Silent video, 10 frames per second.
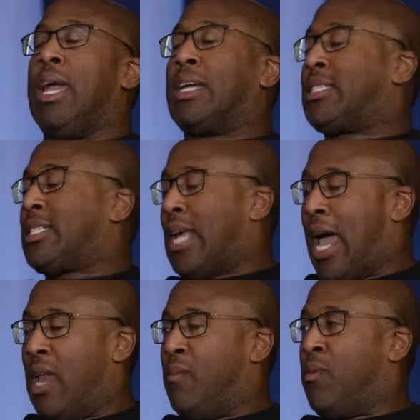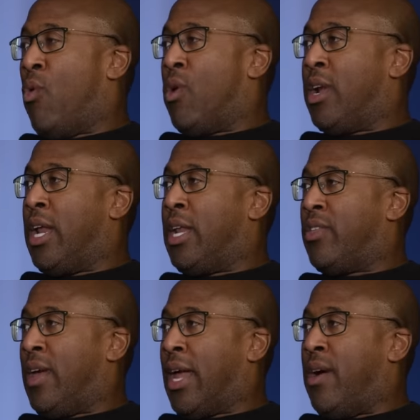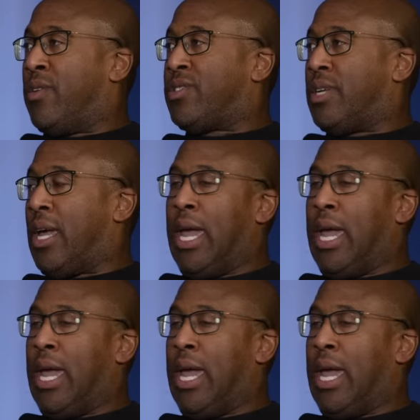excited me more than anything else,